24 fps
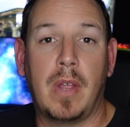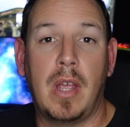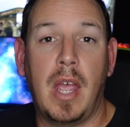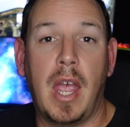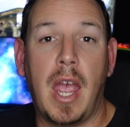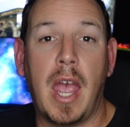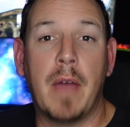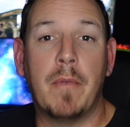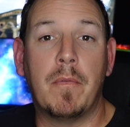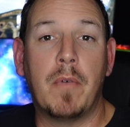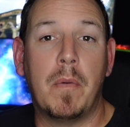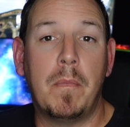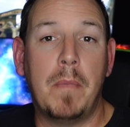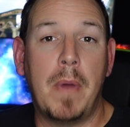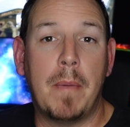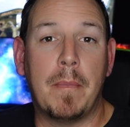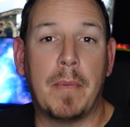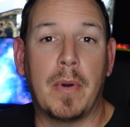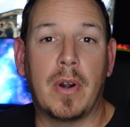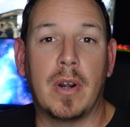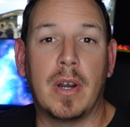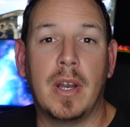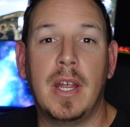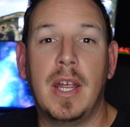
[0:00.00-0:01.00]
And
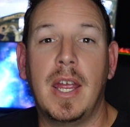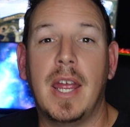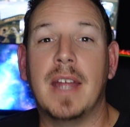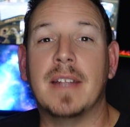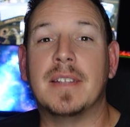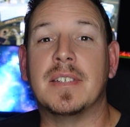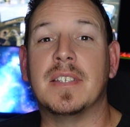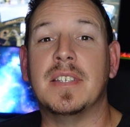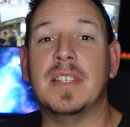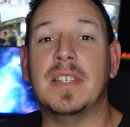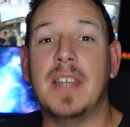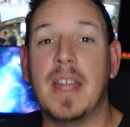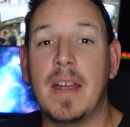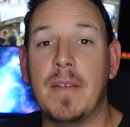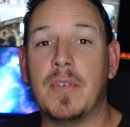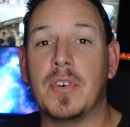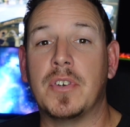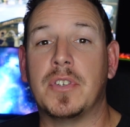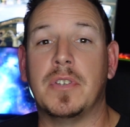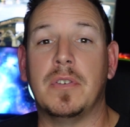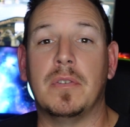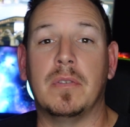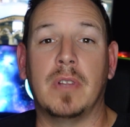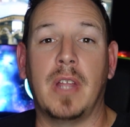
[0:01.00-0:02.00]
remember, it's never
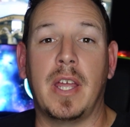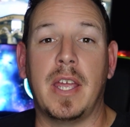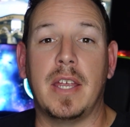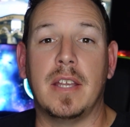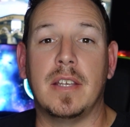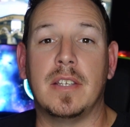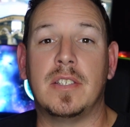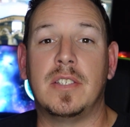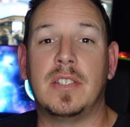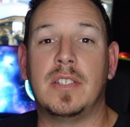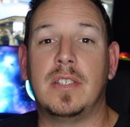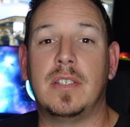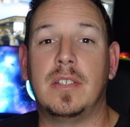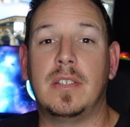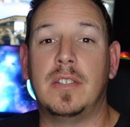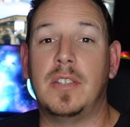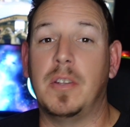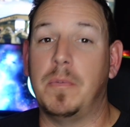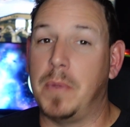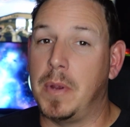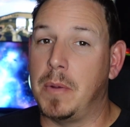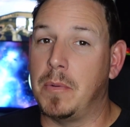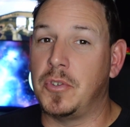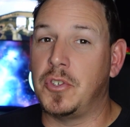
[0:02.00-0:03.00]
too late to
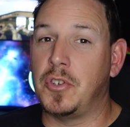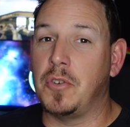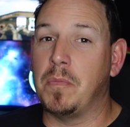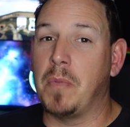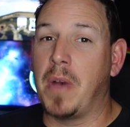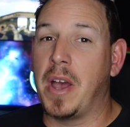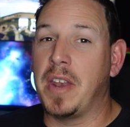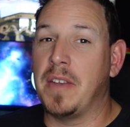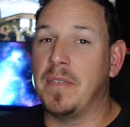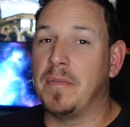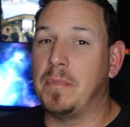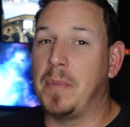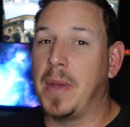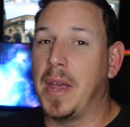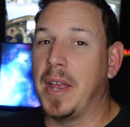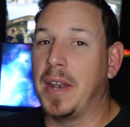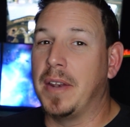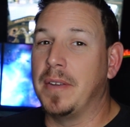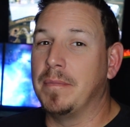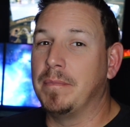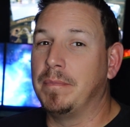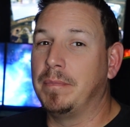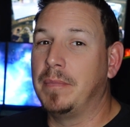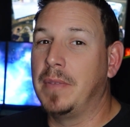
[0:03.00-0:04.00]
be what you might have been.
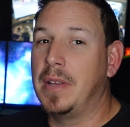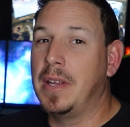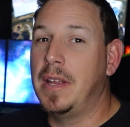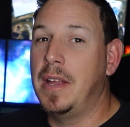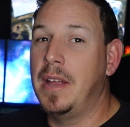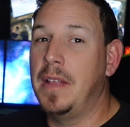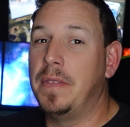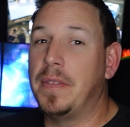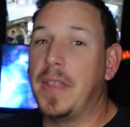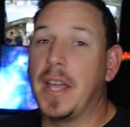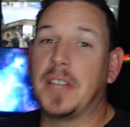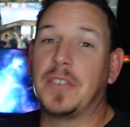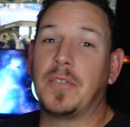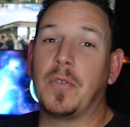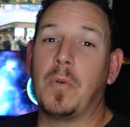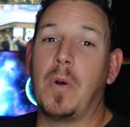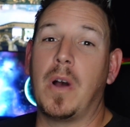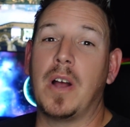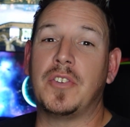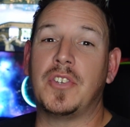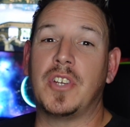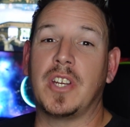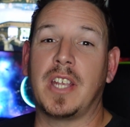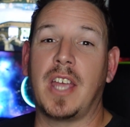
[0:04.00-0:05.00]
Thanks for
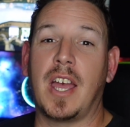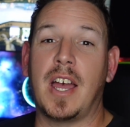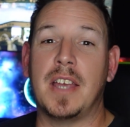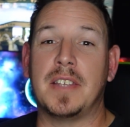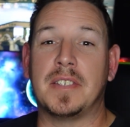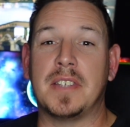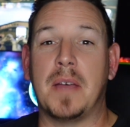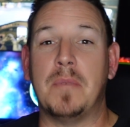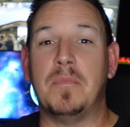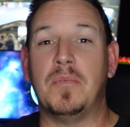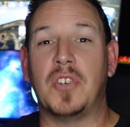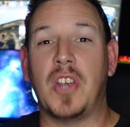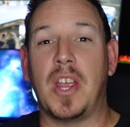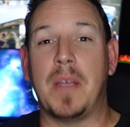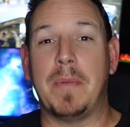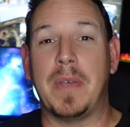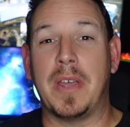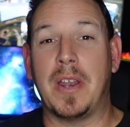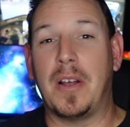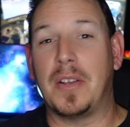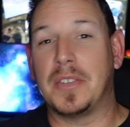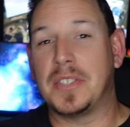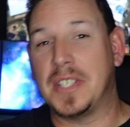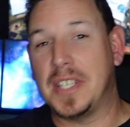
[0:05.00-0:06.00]
watching, guys. I'm Jamie,
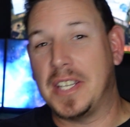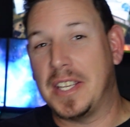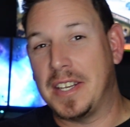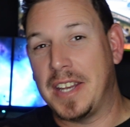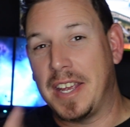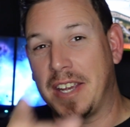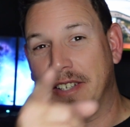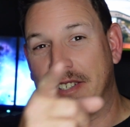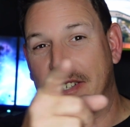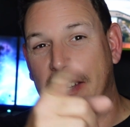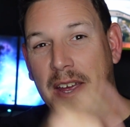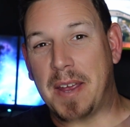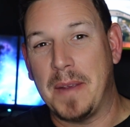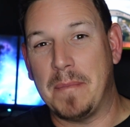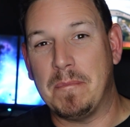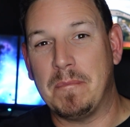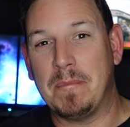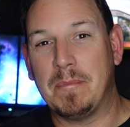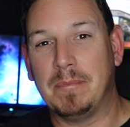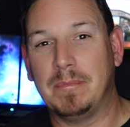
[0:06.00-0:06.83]
and I'll see you next time.